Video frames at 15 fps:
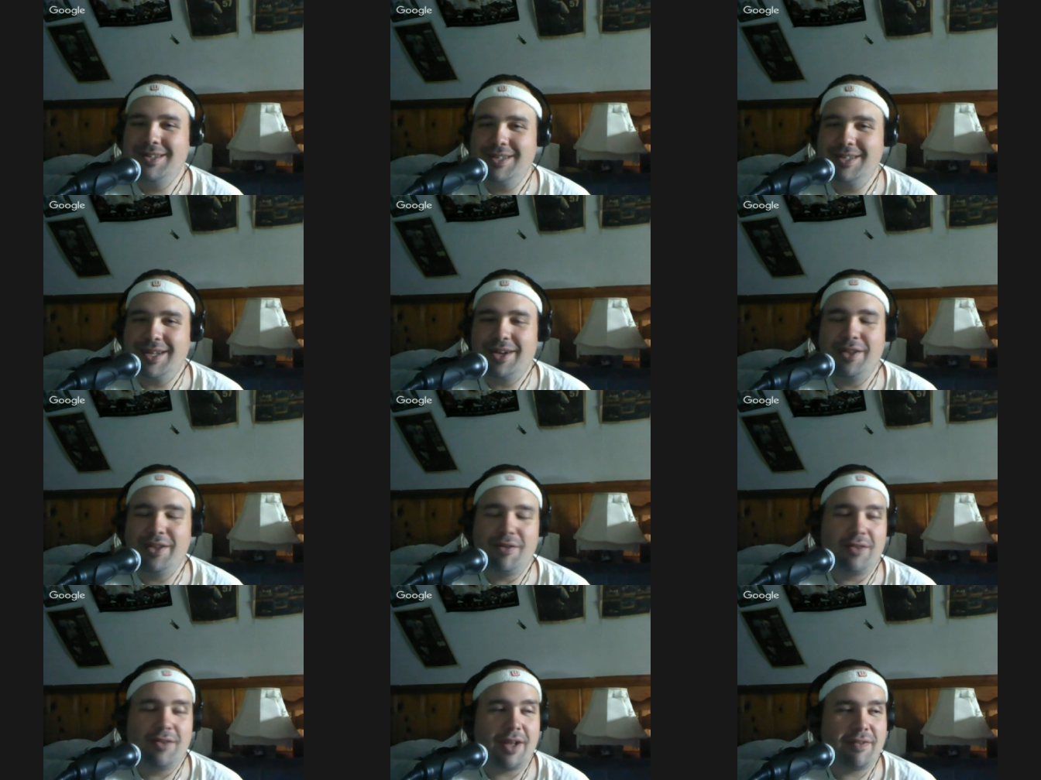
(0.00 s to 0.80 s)
Yeah,
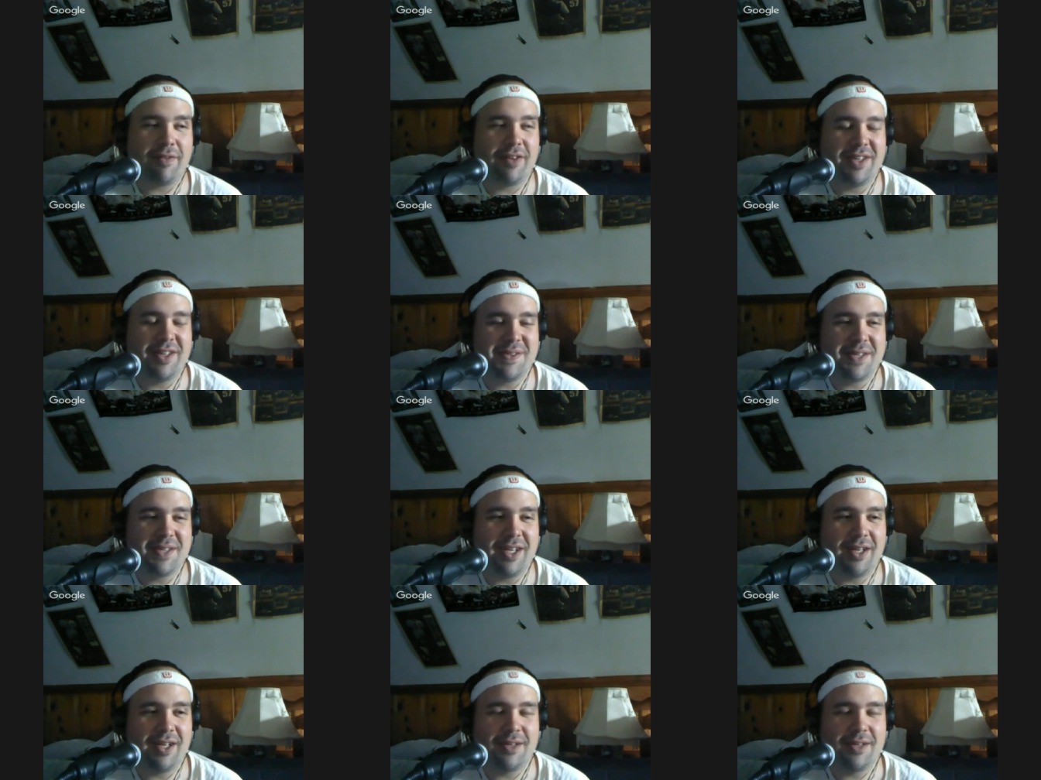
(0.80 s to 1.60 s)
another like funny
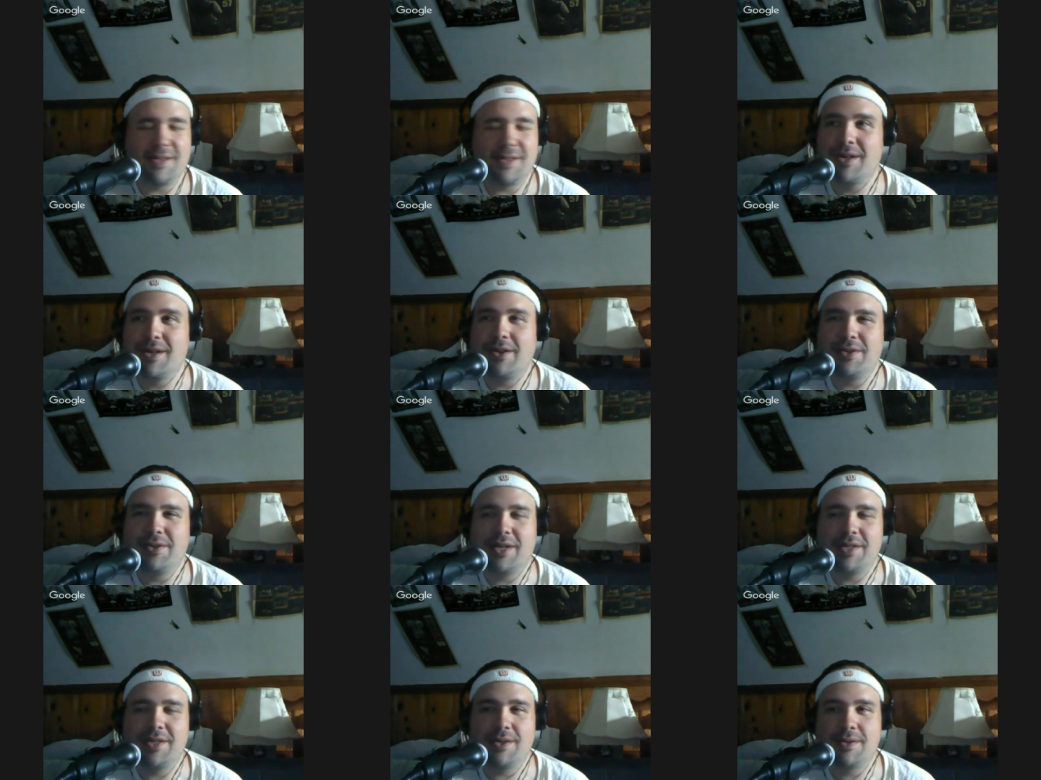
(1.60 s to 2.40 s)
scene is his tongue is
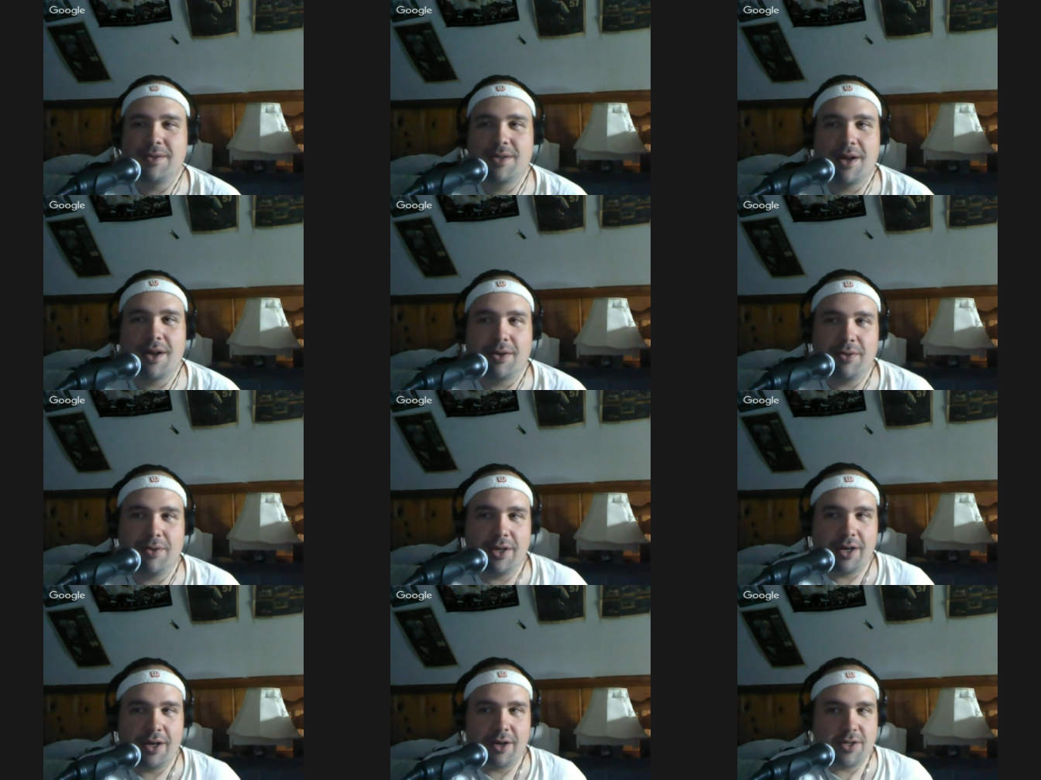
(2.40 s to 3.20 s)
like so stuck on
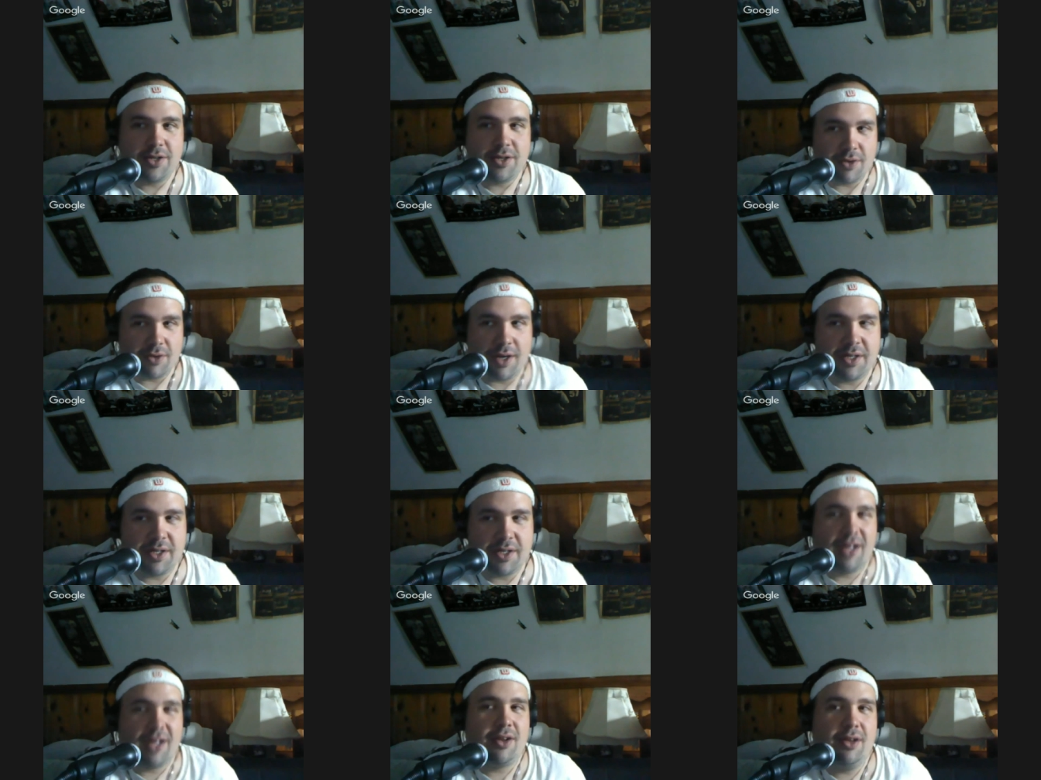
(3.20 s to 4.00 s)
there, and she tries to
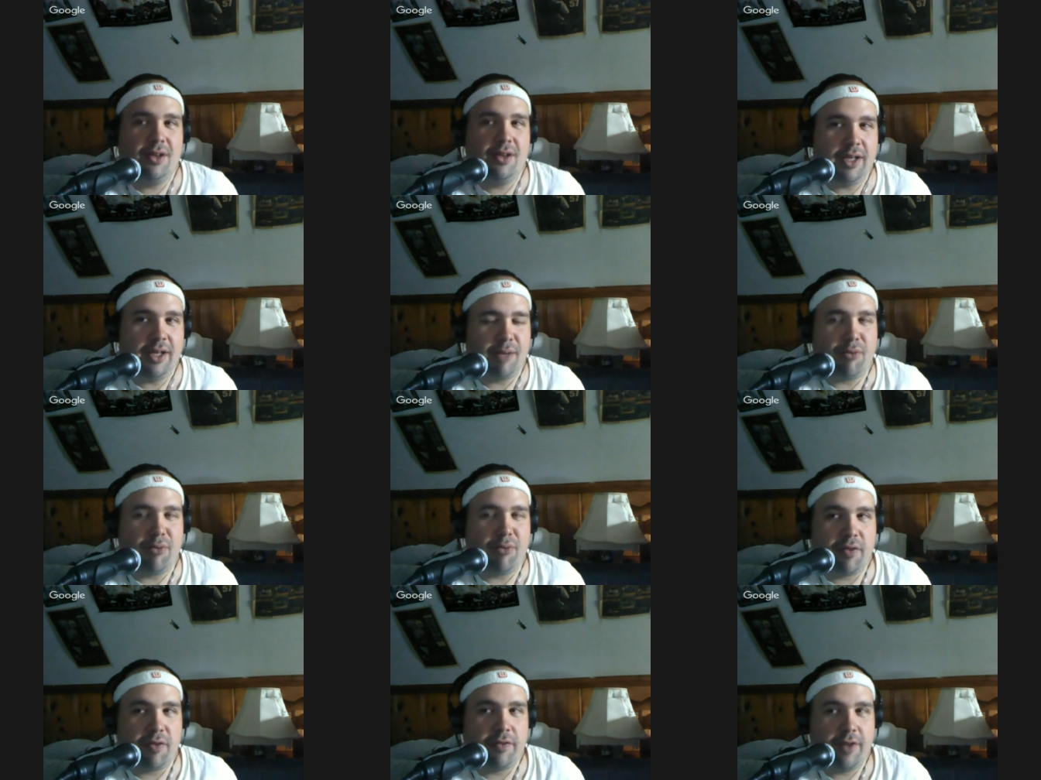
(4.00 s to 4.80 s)
get him
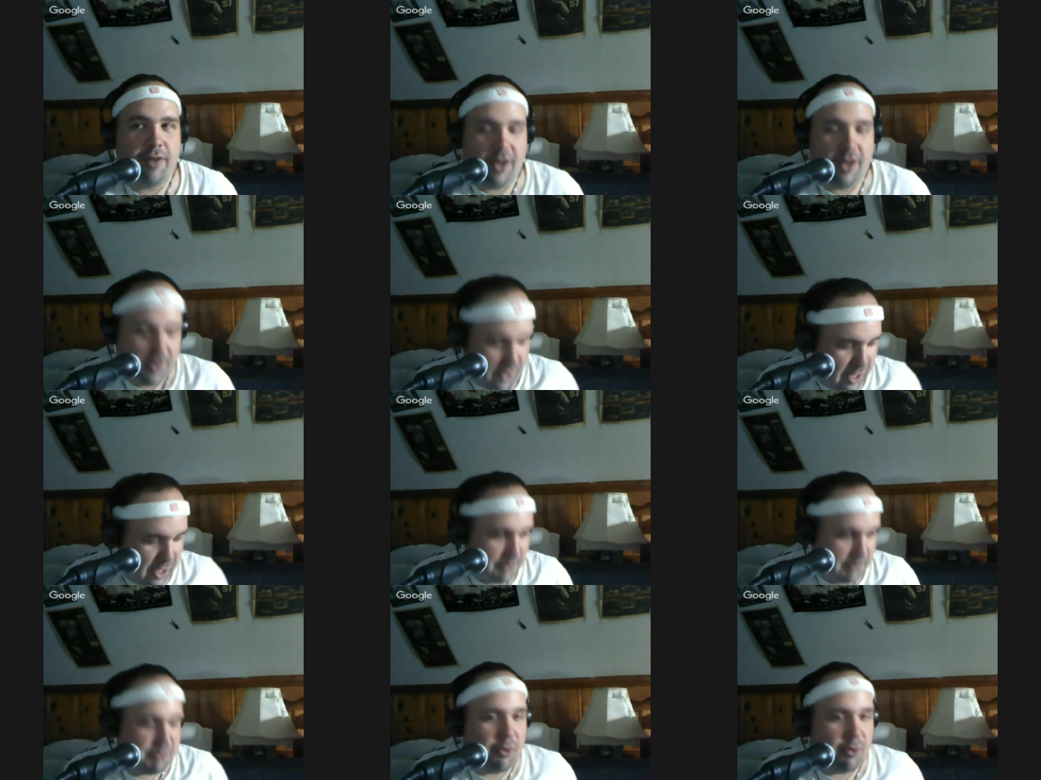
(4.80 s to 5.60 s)
off of it and
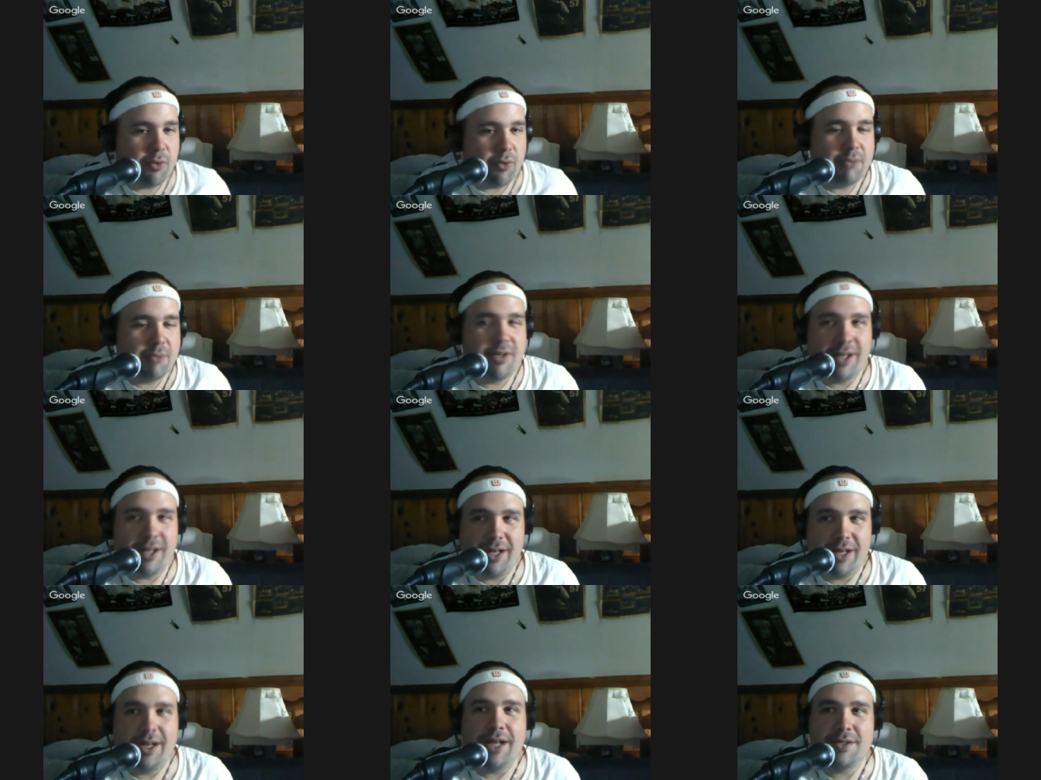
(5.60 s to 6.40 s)
keeps pulling him, and
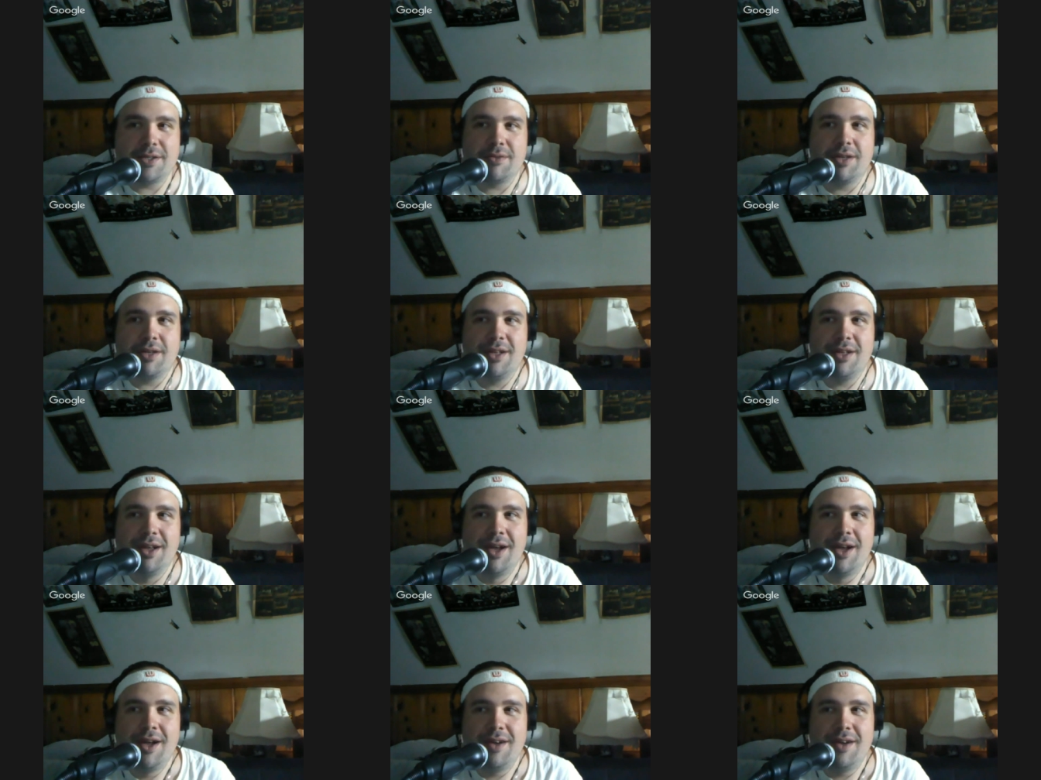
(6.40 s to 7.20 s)
then that's when it
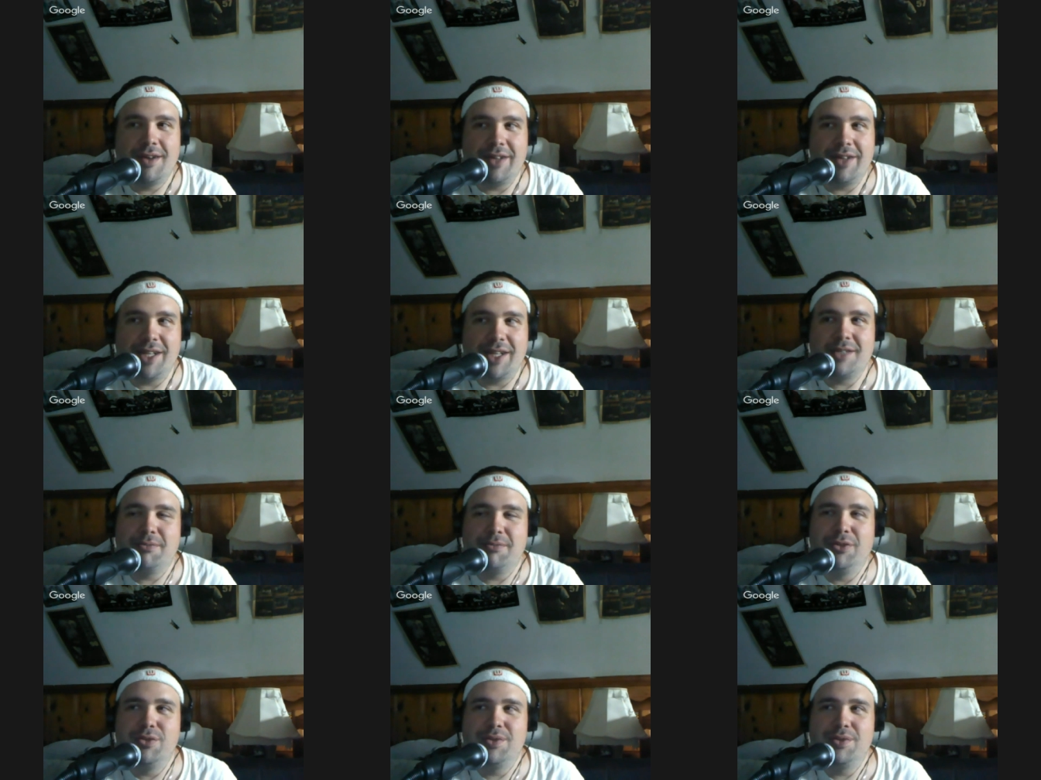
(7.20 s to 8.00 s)
finally gets him
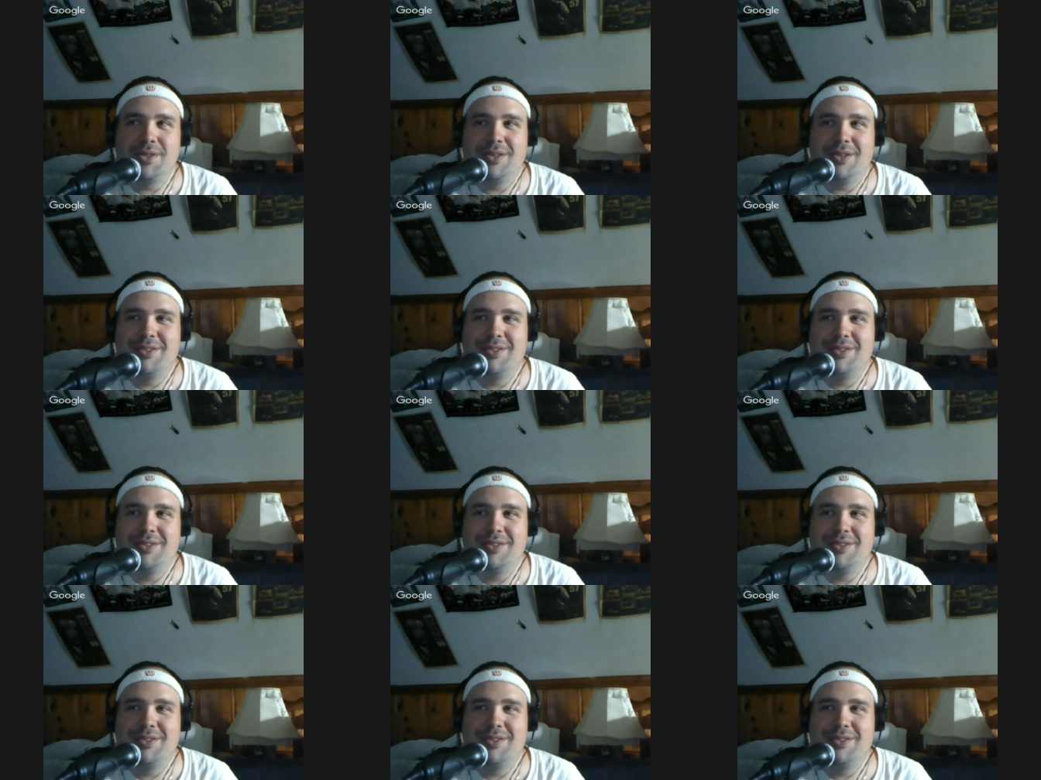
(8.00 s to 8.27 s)
loose.